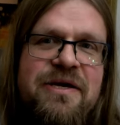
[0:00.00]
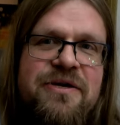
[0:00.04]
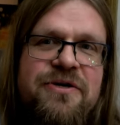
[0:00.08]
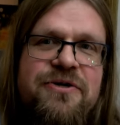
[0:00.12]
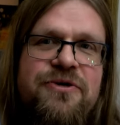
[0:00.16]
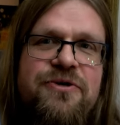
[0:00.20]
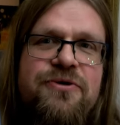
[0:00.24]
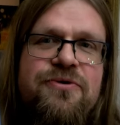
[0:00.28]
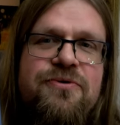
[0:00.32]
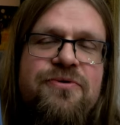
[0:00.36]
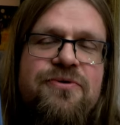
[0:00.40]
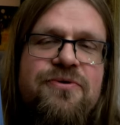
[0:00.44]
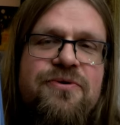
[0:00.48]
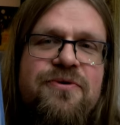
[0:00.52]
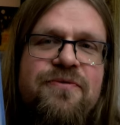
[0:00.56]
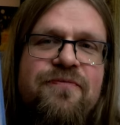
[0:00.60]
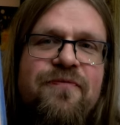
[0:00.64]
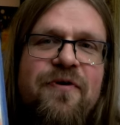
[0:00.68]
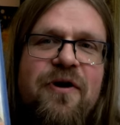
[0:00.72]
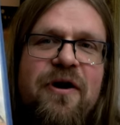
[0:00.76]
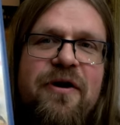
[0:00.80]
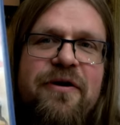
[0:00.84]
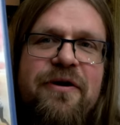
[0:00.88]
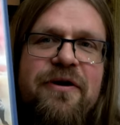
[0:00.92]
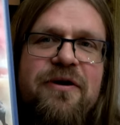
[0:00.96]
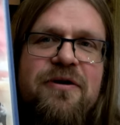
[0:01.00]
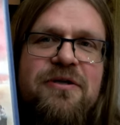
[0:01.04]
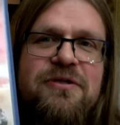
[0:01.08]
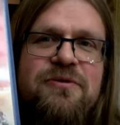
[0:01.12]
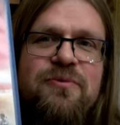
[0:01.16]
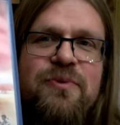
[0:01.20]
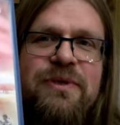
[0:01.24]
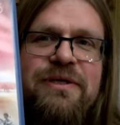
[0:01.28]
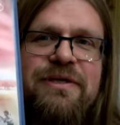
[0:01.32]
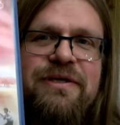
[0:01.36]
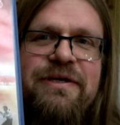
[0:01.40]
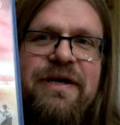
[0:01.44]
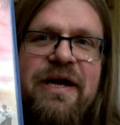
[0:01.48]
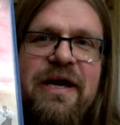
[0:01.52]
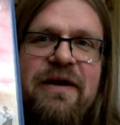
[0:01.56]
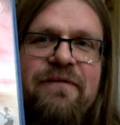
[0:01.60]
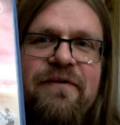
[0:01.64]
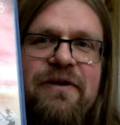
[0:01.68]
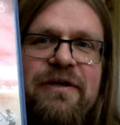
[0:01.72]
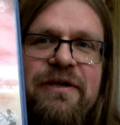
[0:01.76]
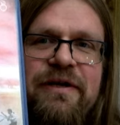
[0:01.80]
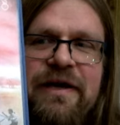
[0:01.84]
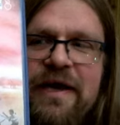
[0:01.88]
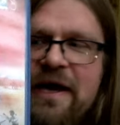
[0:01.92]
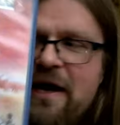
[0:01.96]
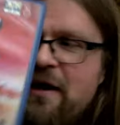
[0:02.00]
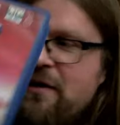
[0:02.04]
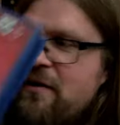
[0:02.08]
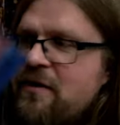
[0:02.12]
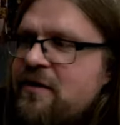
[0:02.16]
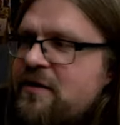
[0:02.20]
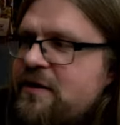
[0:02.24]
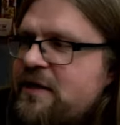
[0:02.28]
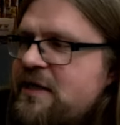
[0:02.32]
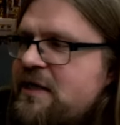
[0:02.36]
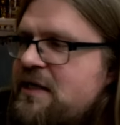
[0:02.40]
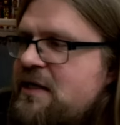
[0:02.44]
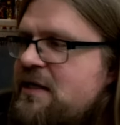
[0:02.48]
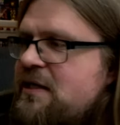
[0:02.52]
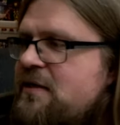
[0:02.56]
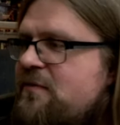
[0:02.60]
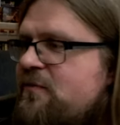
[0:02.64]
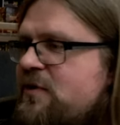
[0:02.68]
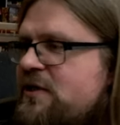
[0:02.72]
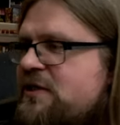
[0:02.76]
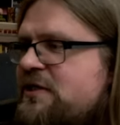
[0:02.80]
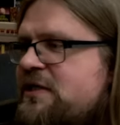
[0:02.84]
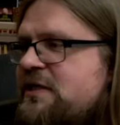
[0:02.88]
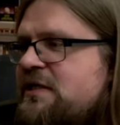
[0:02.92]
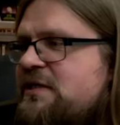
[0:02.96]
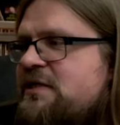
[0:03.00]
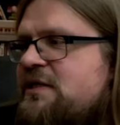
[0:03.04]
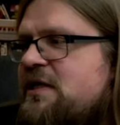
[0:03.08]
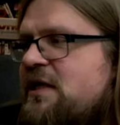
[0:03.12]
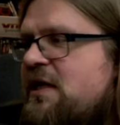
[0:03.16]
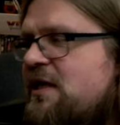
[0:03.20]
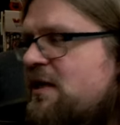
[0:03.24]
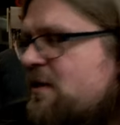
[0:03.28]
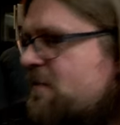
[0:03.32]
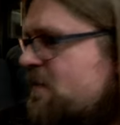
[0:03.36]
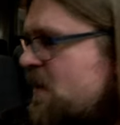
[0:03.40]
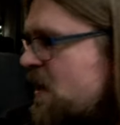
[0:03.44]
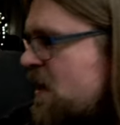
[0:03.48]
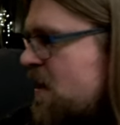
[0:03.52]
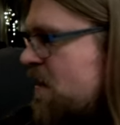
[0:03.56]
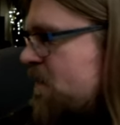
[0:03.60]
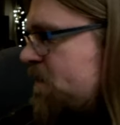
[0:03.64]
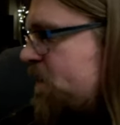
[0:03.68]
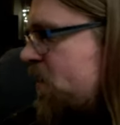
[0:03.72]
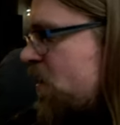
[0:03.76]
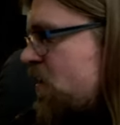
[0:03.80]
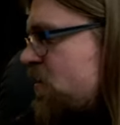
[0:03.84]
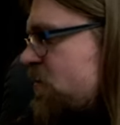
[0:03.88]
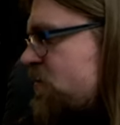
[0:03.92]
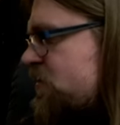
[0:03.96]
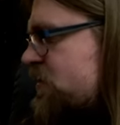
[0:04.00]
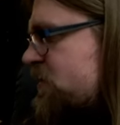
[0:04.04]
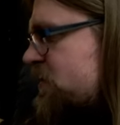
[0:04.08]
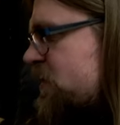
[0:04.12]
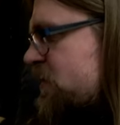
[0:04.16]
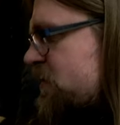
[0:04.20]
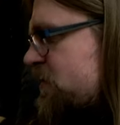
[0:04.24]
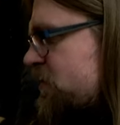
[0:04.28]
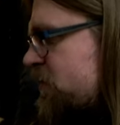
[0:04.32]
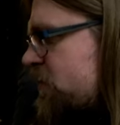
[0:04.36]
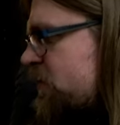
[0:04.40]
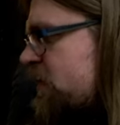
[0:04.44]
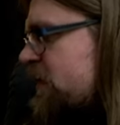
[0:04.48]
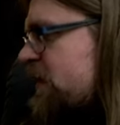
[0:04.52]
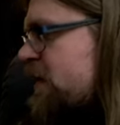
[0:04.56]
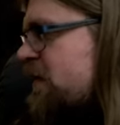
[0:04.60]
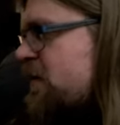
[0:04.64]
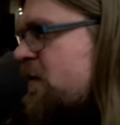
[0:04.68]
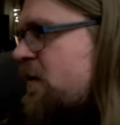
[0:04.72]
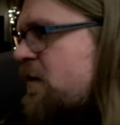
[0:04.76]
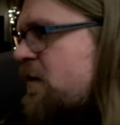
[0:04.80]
Dune Warriors with David Carradine, which is a post-nuclear